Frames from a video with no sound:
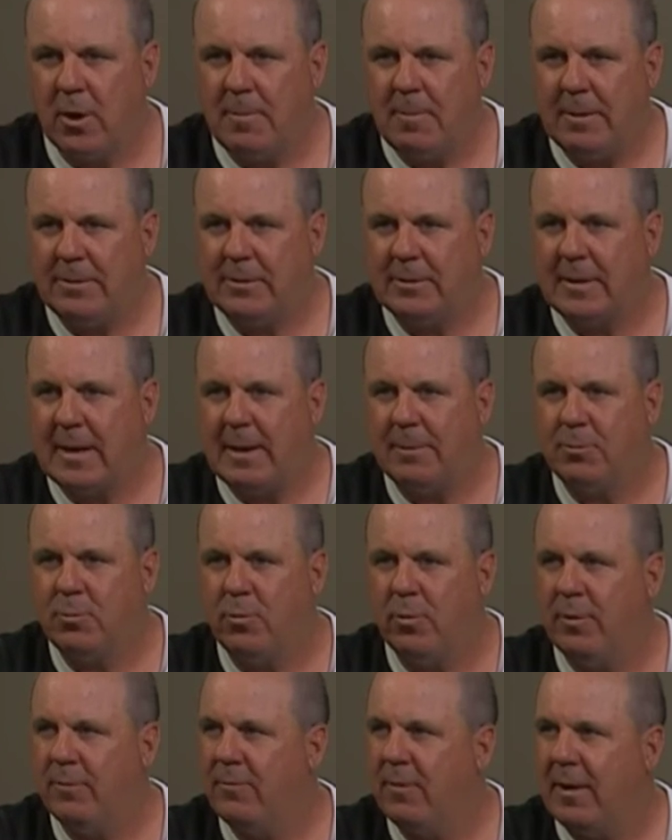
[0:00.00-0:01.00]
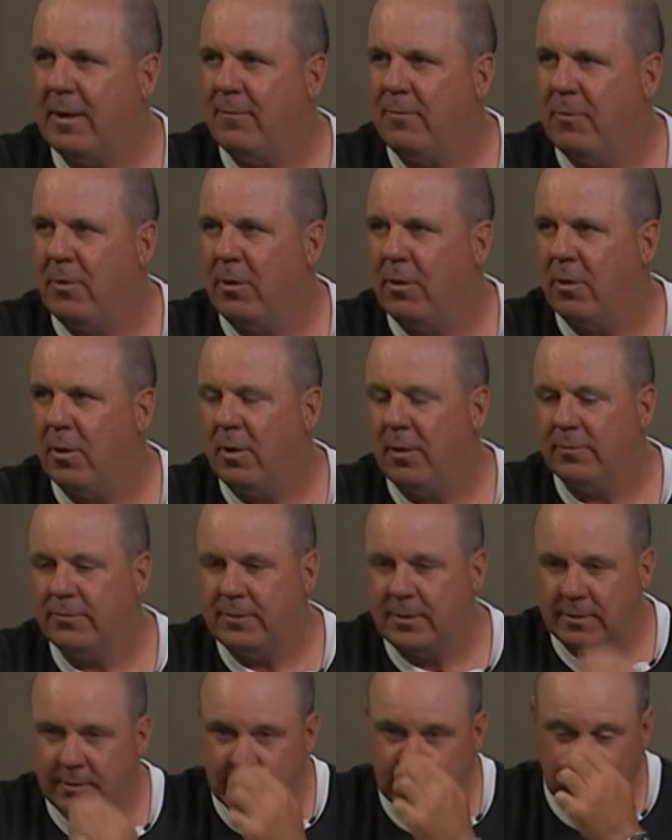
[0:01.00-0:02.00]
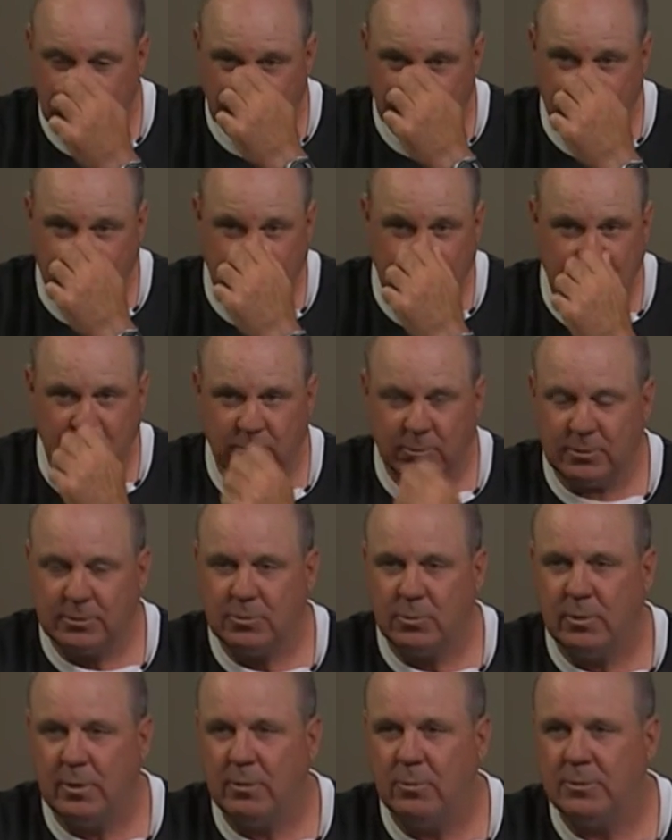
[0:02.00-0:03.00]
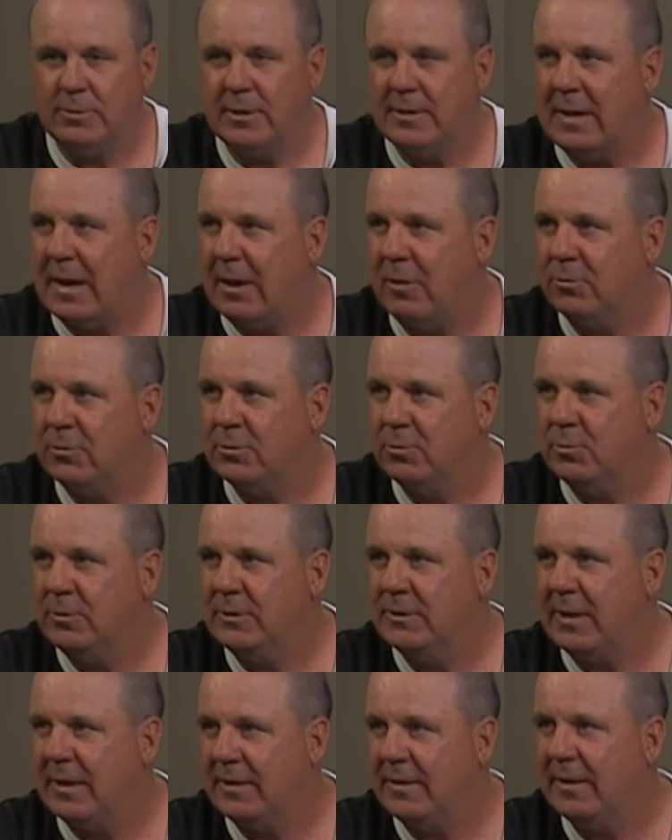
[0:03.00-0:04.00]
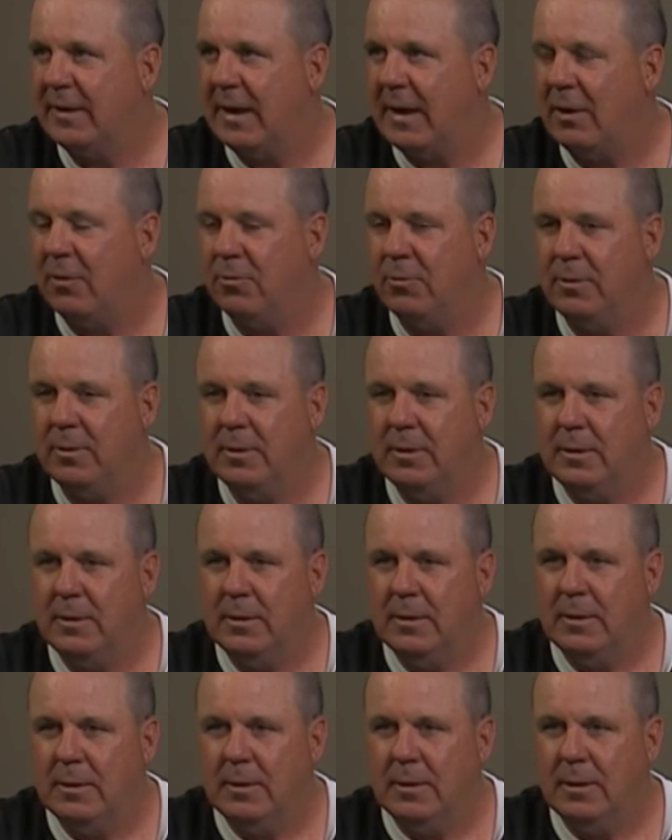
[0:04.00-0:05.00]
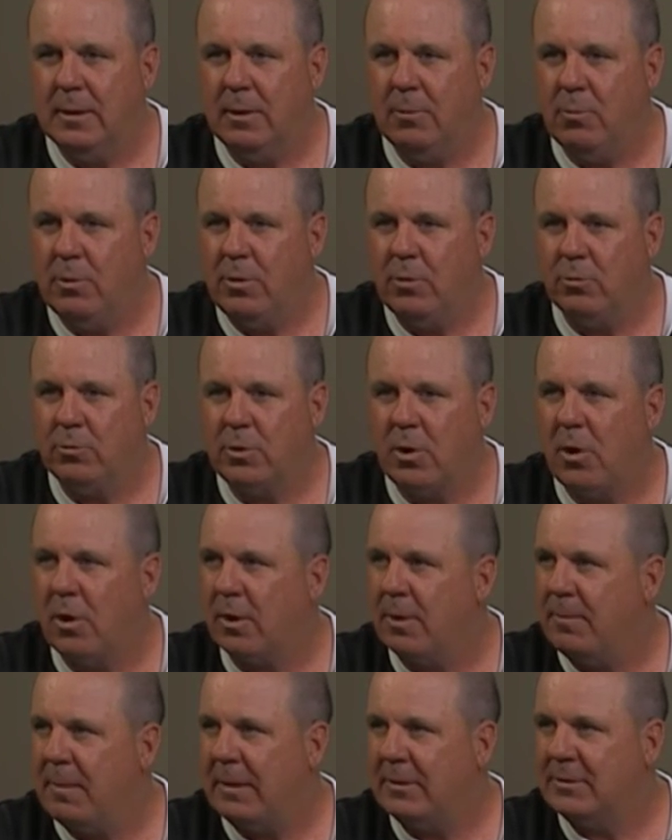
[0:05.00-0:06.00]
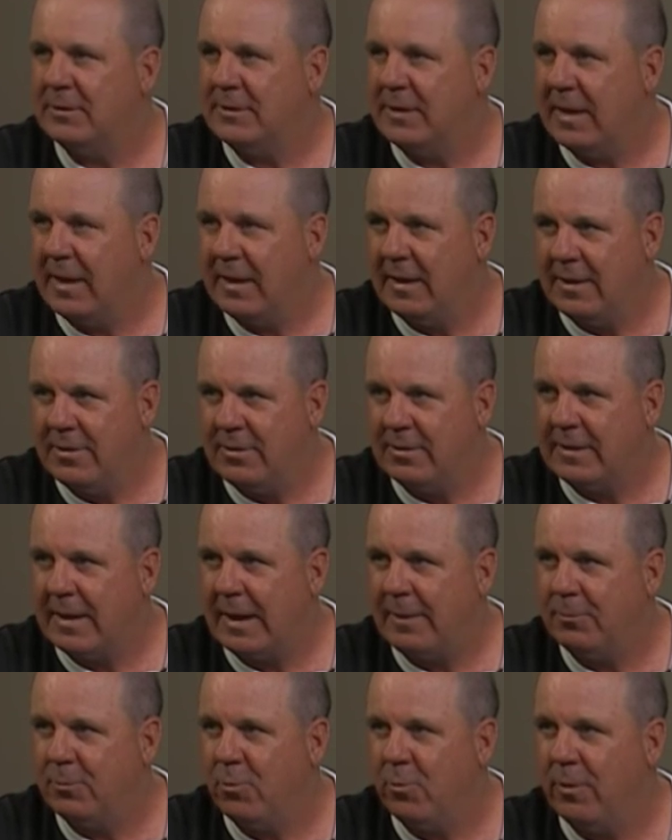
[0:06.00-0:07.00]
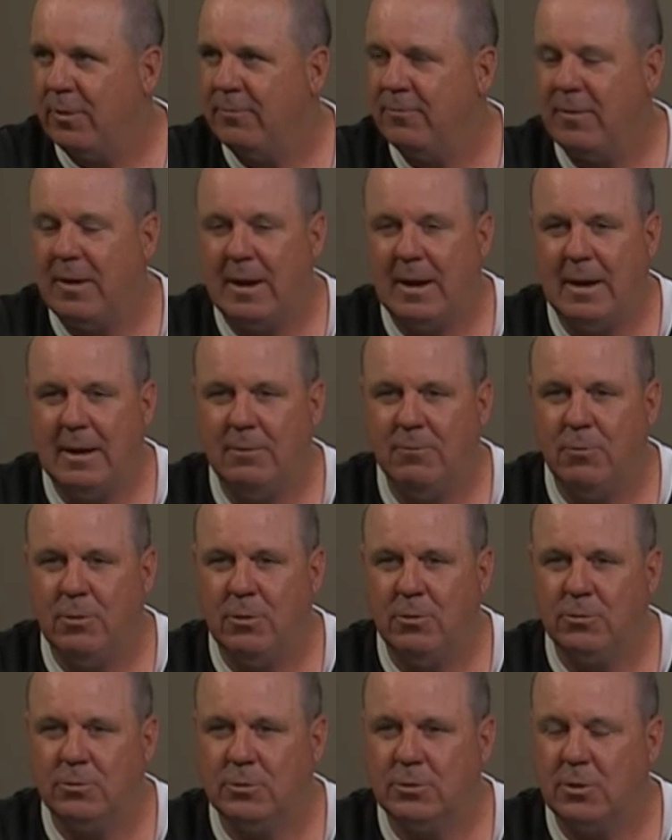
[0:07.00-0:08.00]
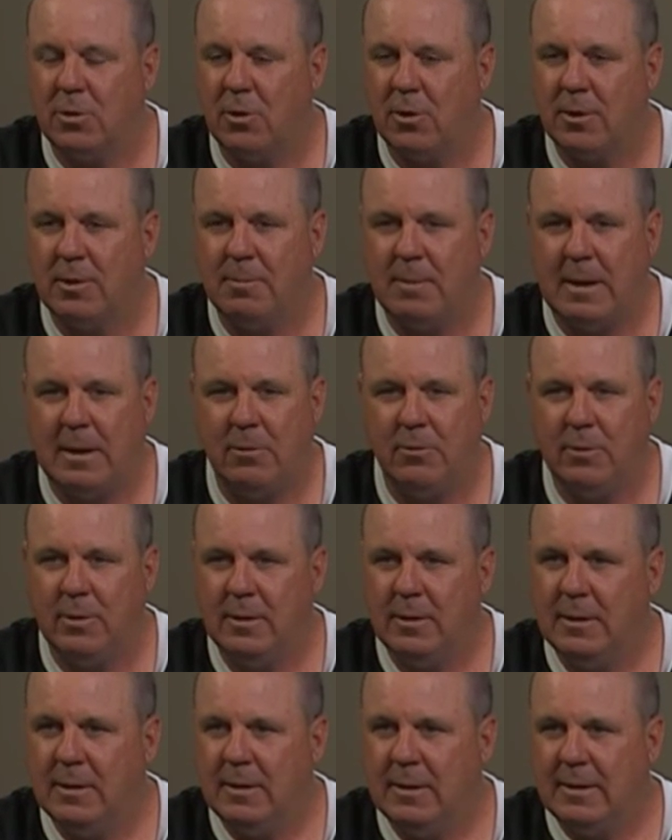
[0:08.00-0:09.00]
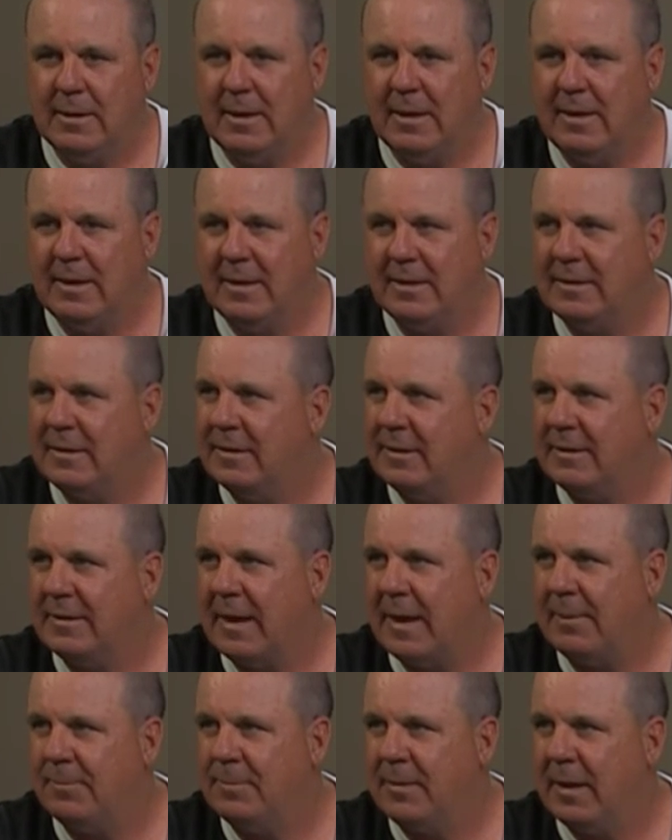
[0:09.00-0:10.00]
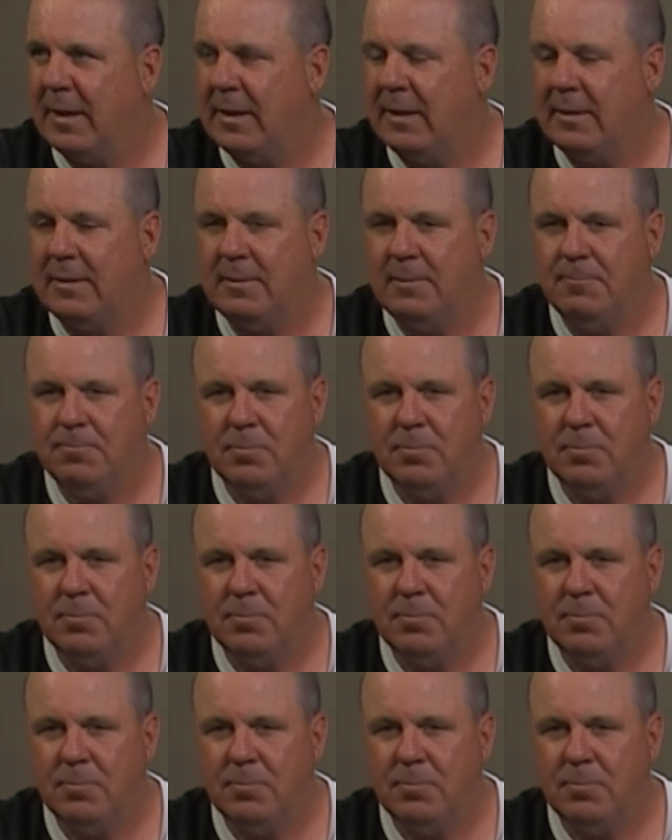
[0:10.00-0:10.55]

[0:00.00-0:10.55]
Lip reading: about the top 25 very often. I think it was when it was announced, we sent it out. We don't talk about staying in the top 25. We don't talk about getting into the top 10.